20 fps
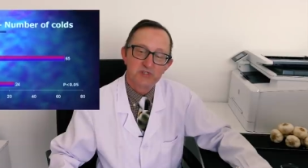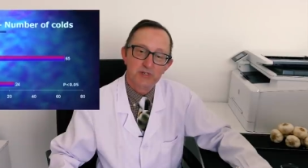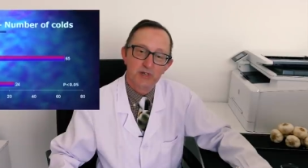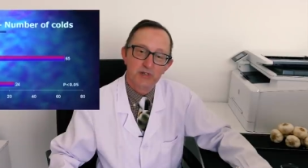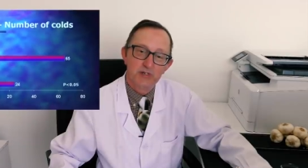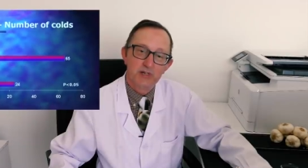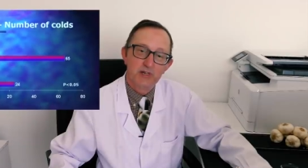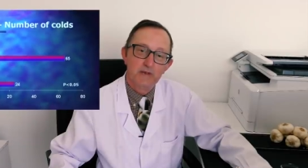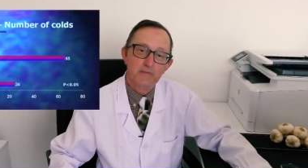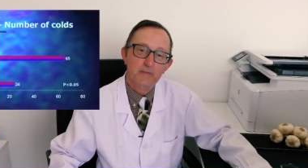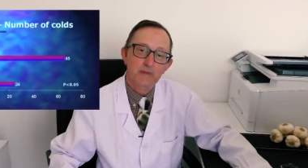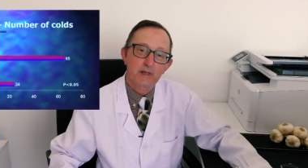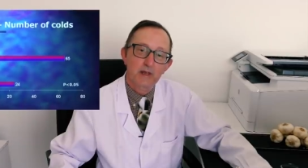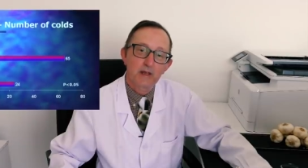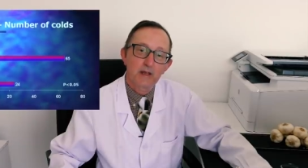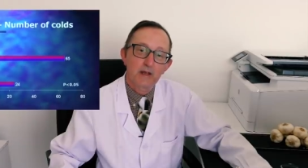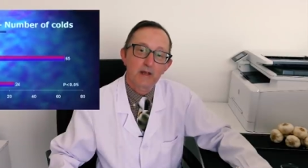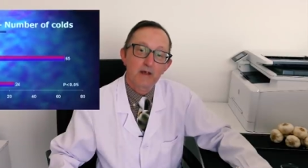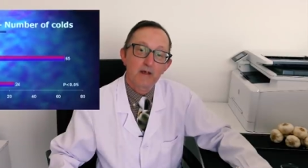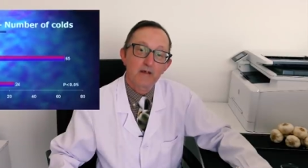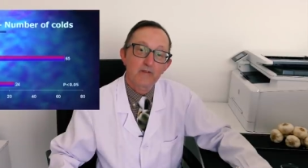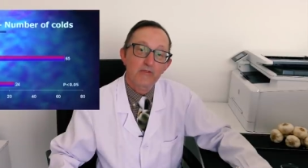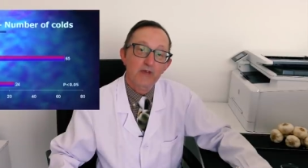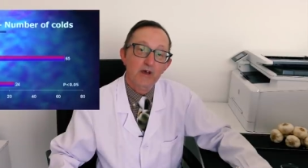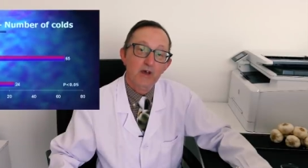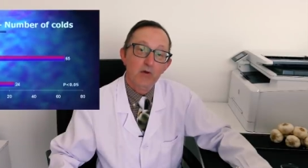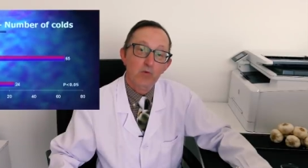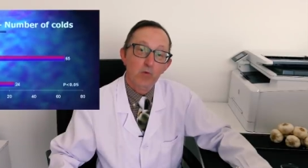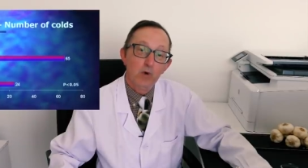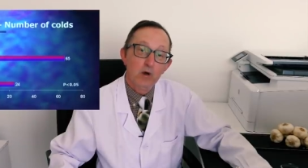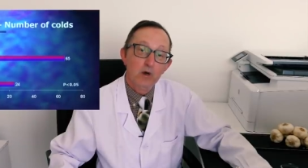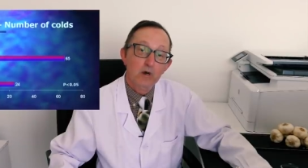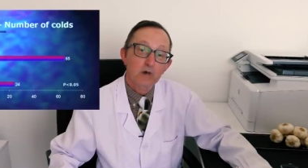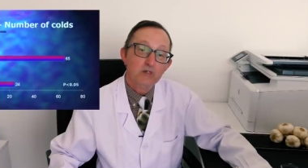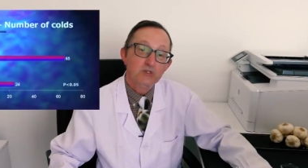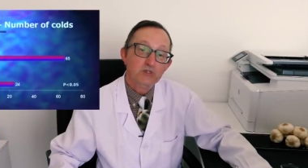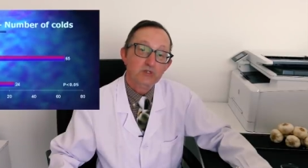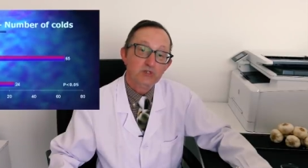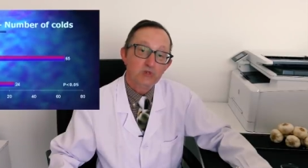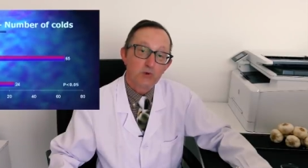study, there
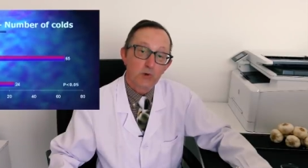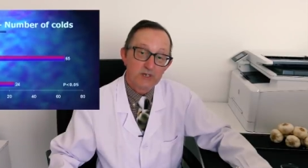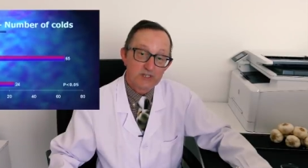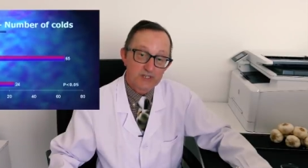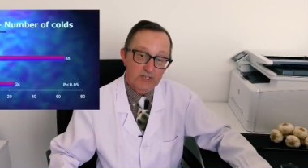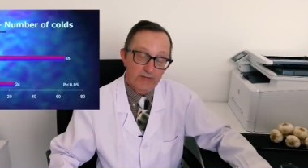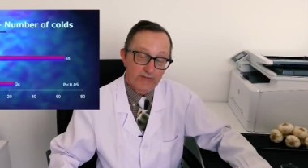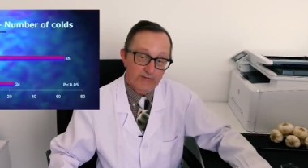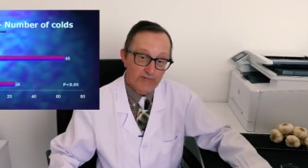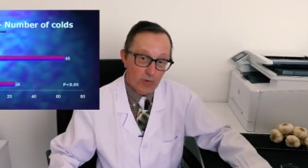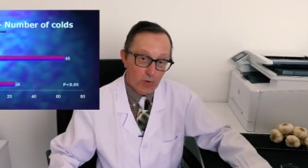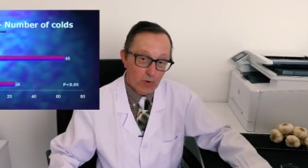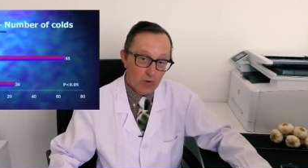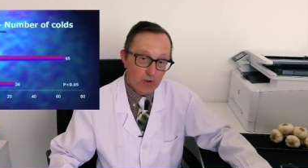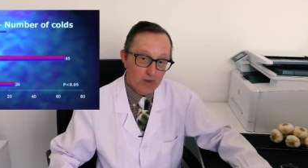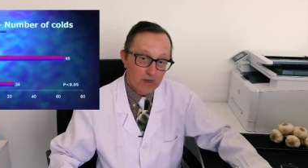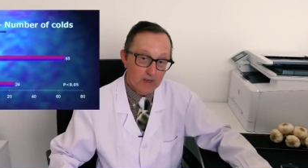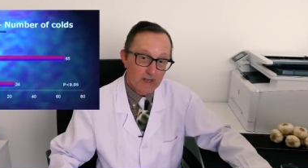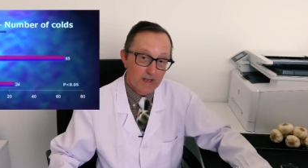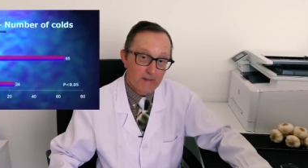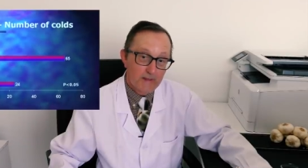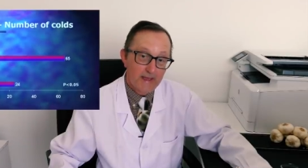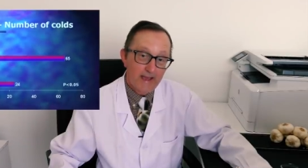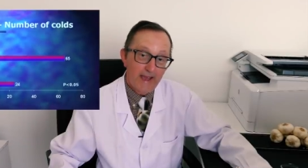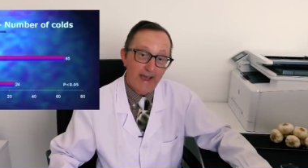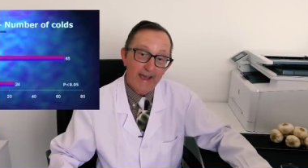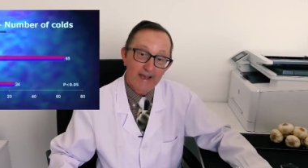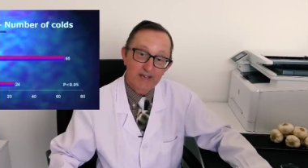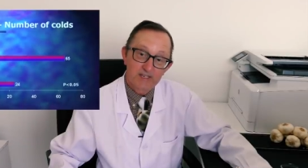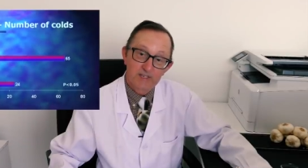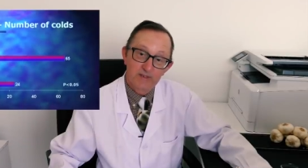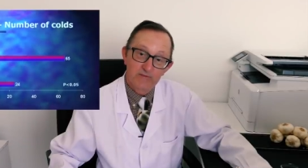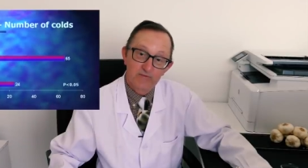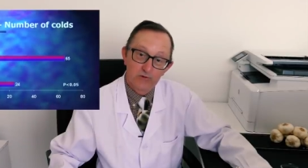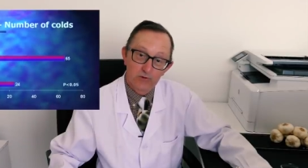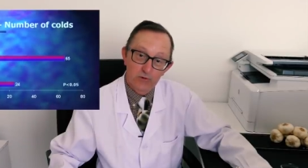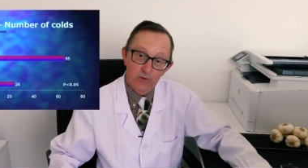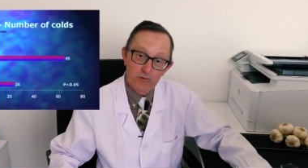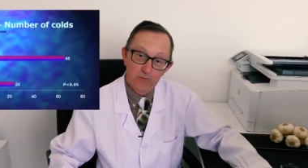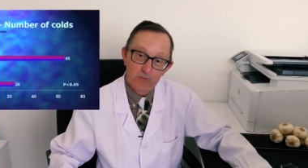were 24 in the active
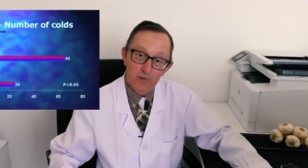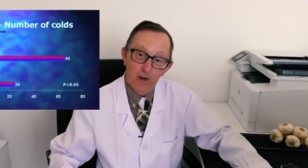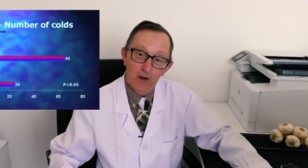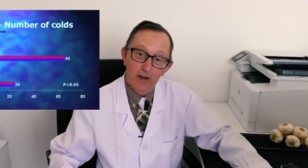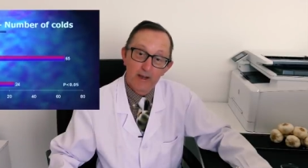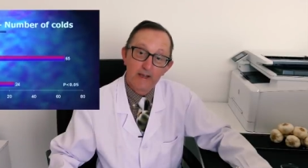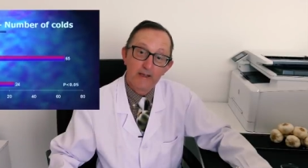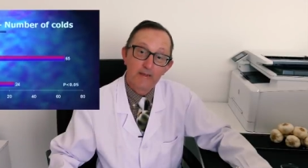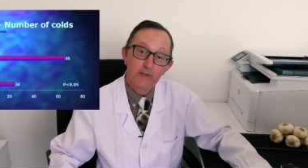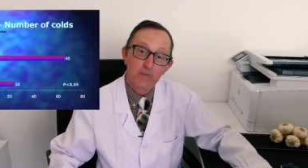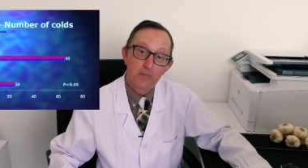group, i.e.